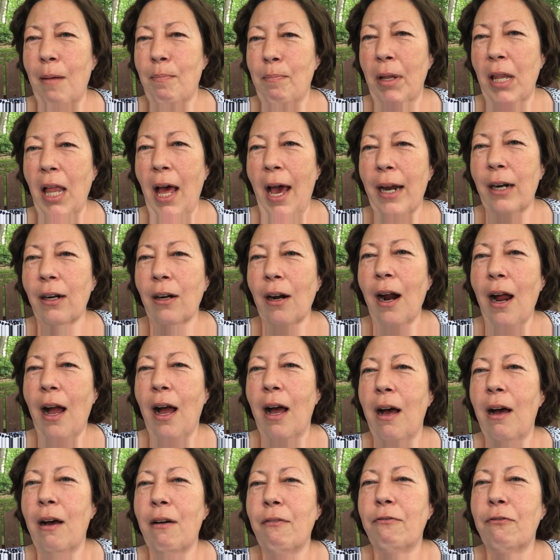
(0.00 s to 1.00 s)
platter
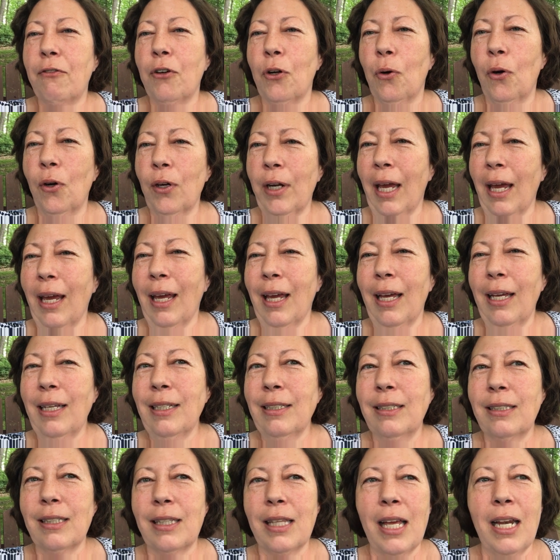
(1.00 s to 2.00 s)
of
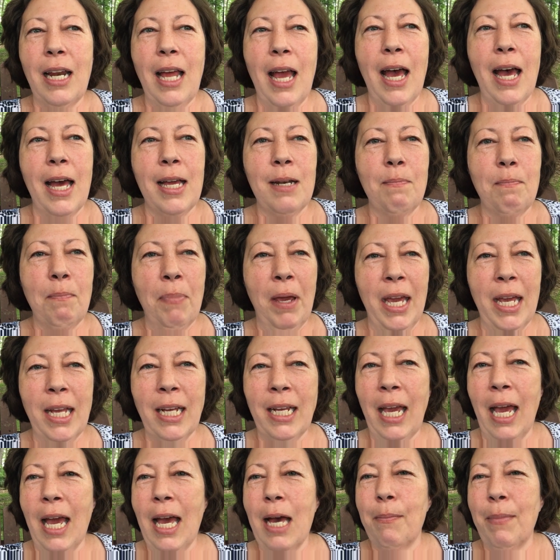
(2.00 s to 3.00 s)
cookies that had
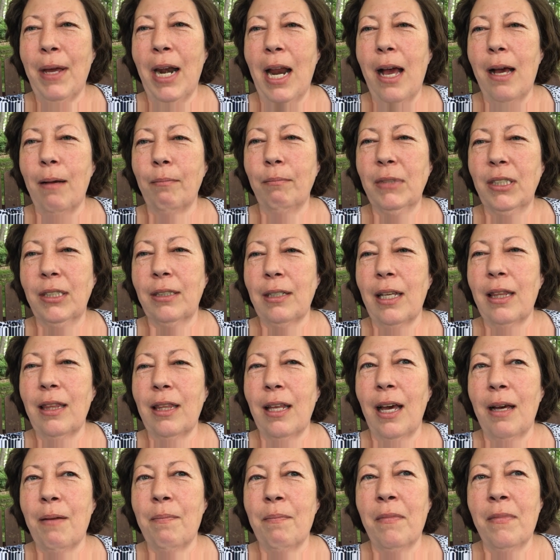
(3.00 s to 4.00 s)
pink M&Ms in
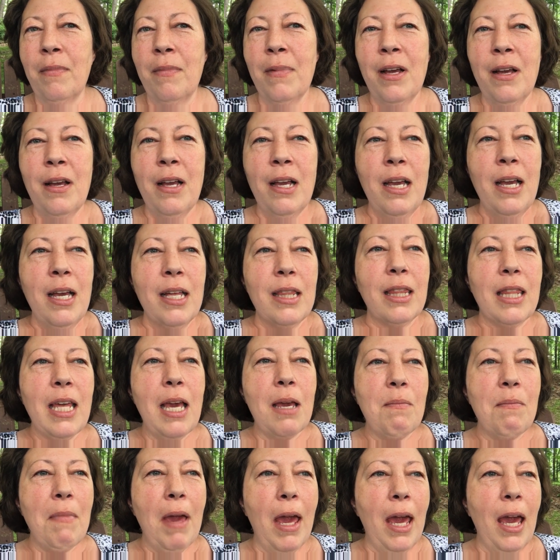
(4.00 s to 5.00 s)
them.
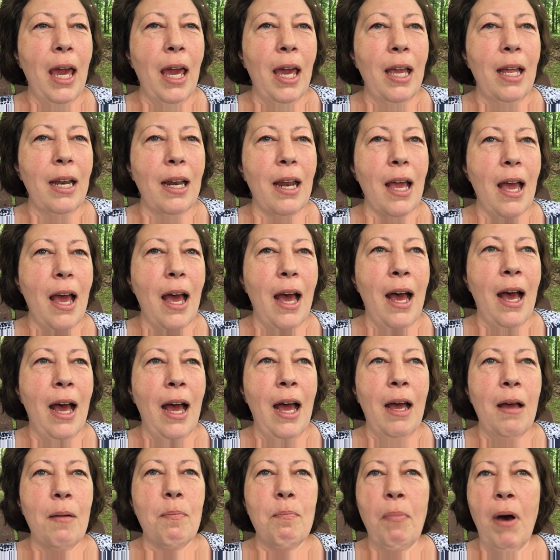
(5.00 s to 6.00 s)
They made
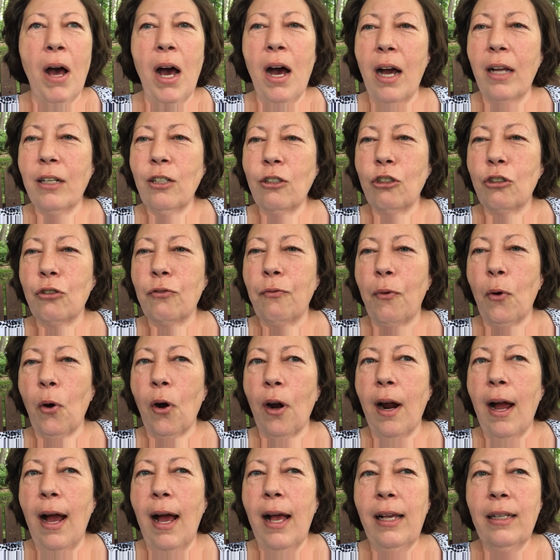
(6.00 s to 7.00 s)
punch
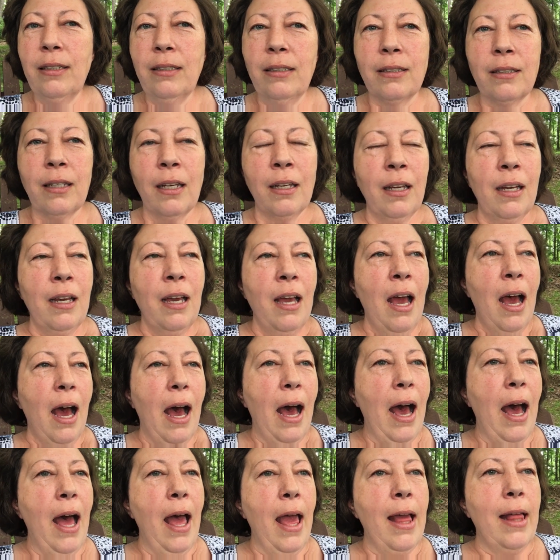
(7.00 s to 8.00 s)
for us.
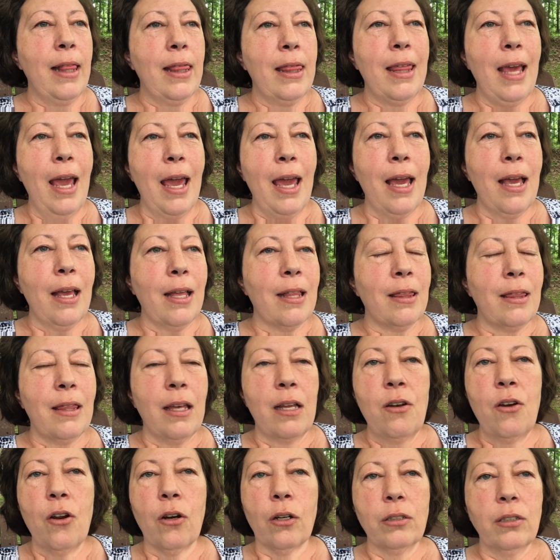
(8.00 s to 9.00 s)

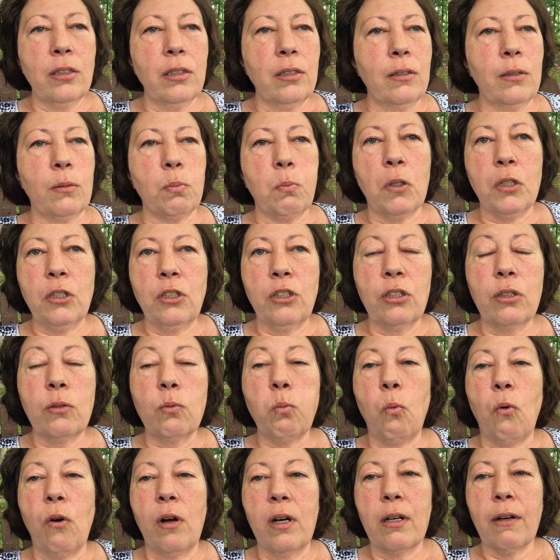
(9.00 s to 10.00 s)
The nurses were
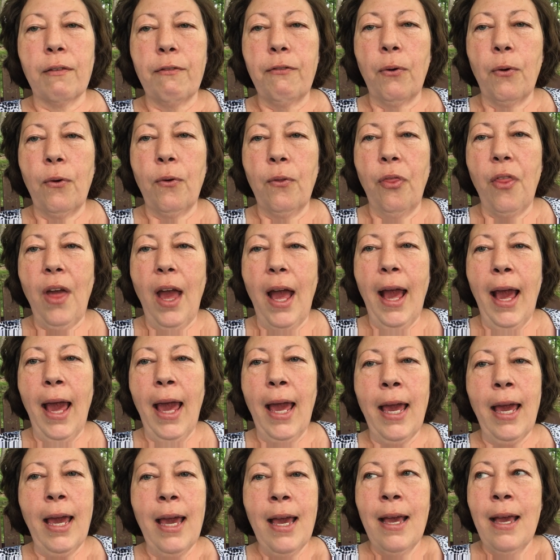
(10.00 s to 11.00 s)
just wonderful.
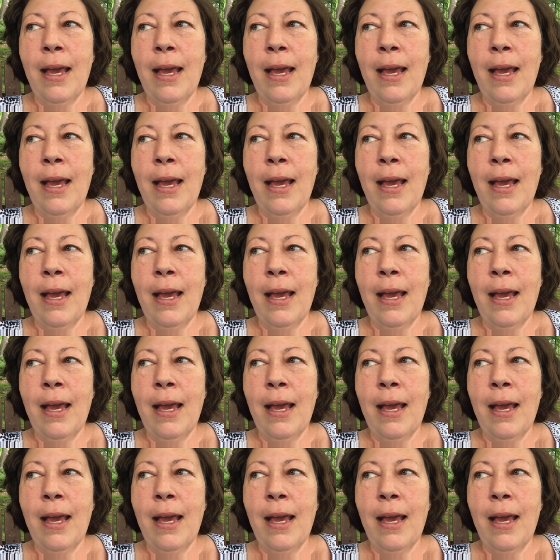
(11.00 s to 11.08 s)
They